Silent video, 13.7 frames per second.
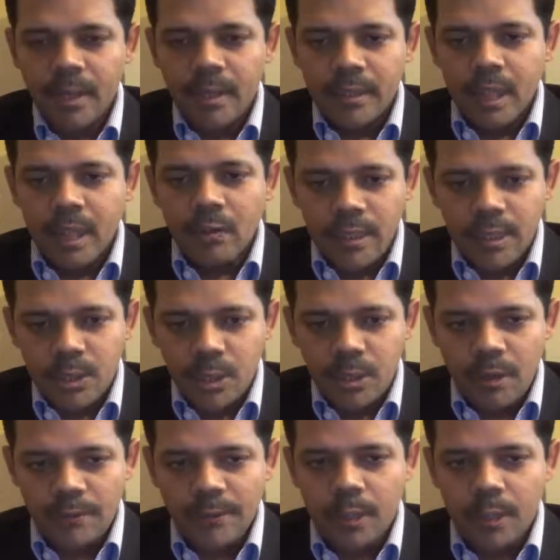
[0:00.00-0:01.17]
The evolution
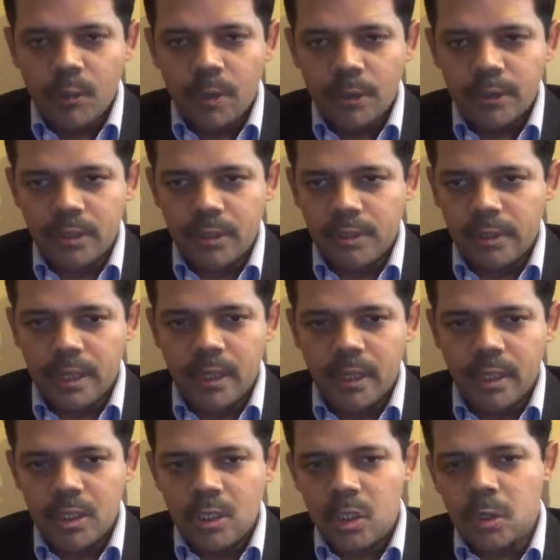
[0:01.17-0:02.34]
of network
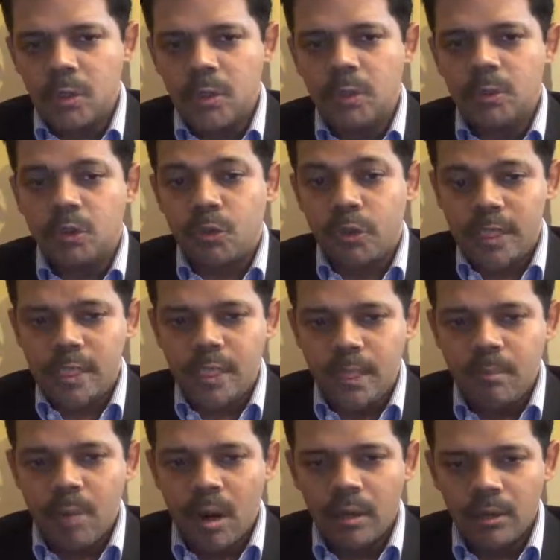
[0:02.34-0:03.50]
theory to 3C
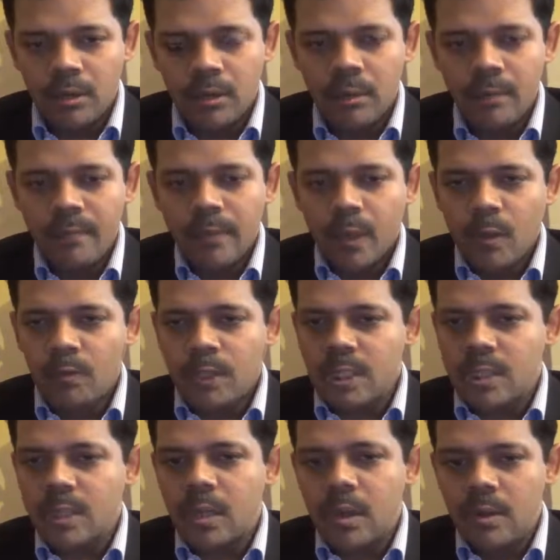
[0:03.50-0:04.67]
model, which
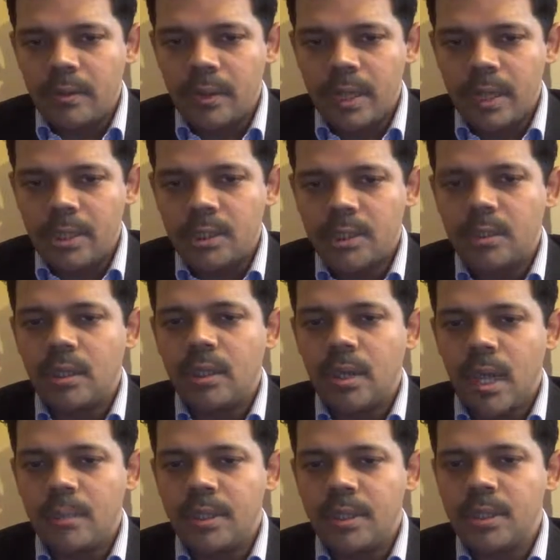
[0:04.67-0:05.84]
is co-creation,
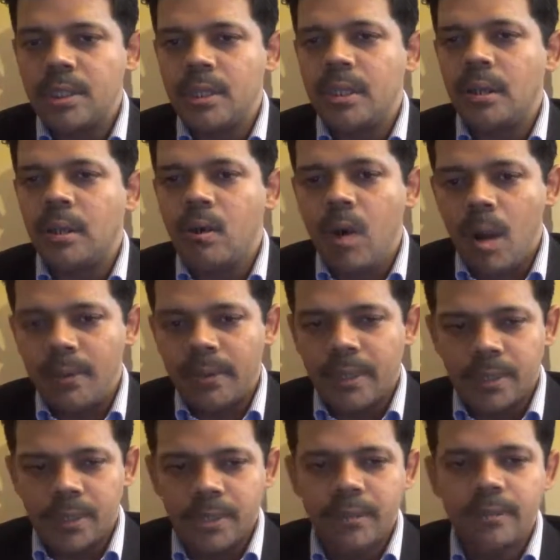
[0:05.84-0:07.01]
collaboration and
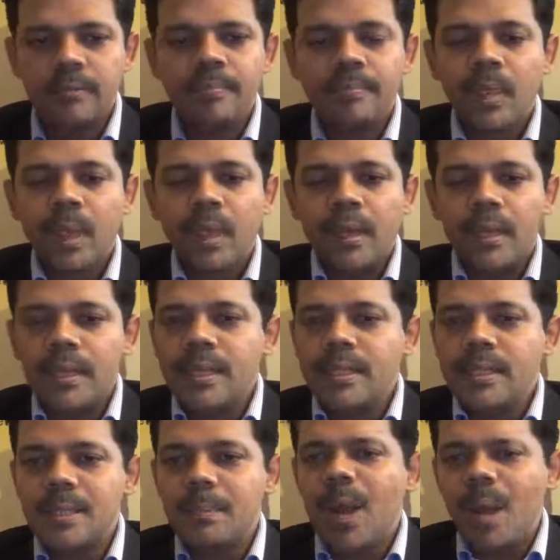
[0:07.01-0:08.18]
cooperation,
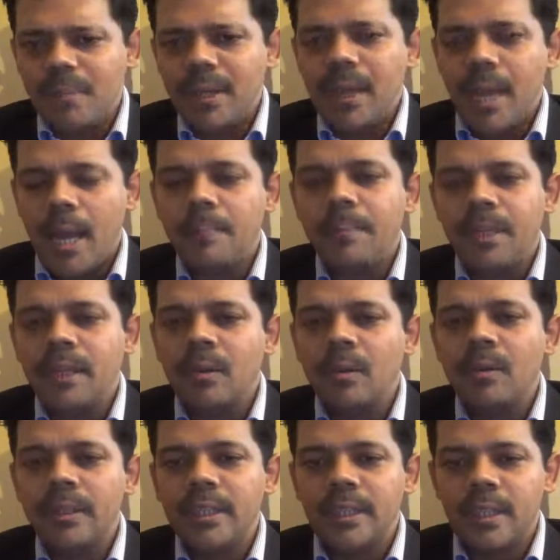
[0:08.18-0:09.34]
is probably happening in
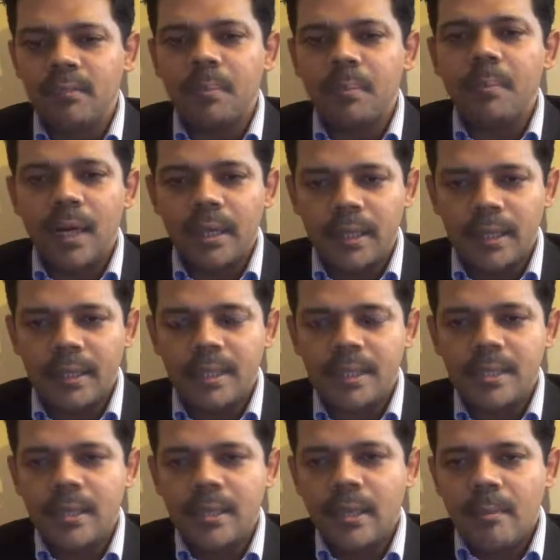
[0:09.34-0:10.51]
only developed
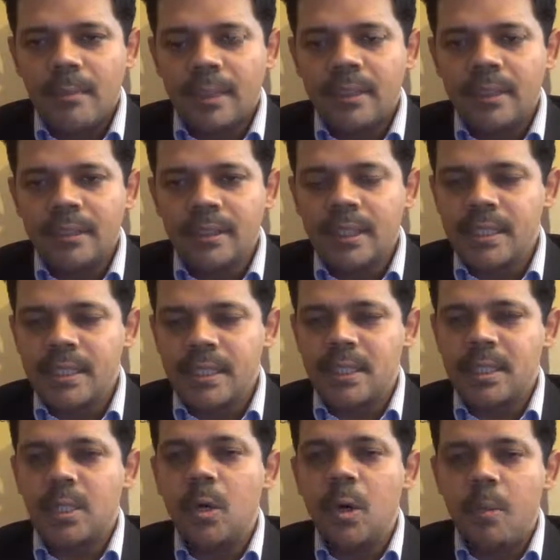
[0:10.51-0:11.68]
markets because there is a
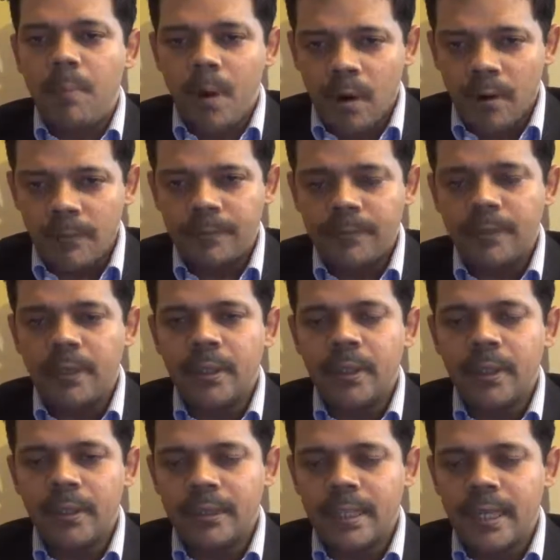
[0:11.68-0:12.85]
scope of
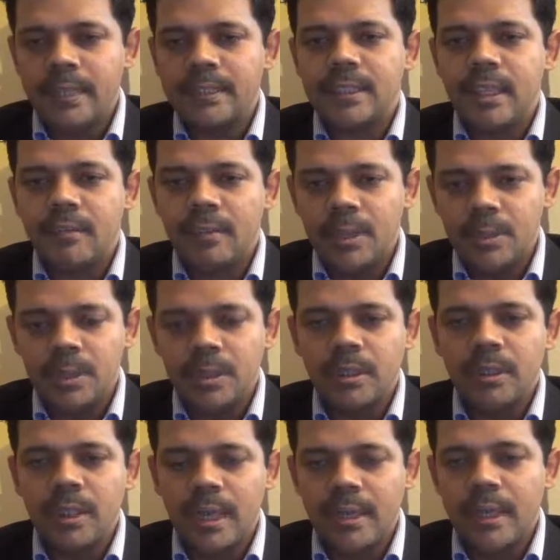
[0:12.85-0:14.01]
the next
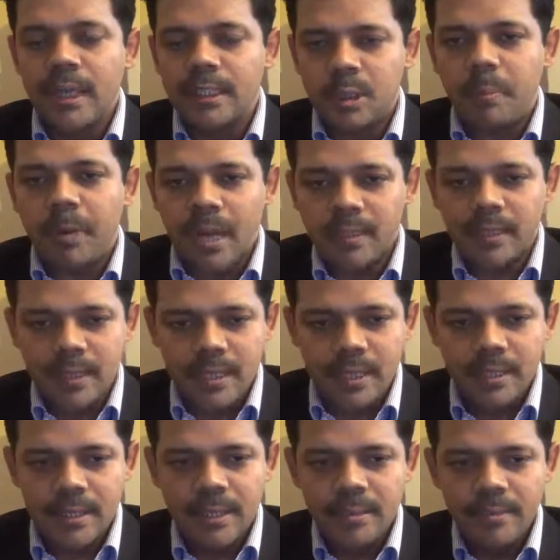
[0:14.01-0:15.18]
evolution and next
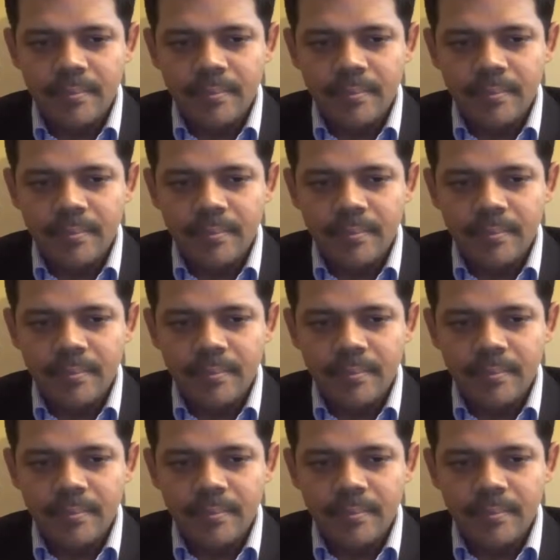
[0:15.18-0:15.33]
practices.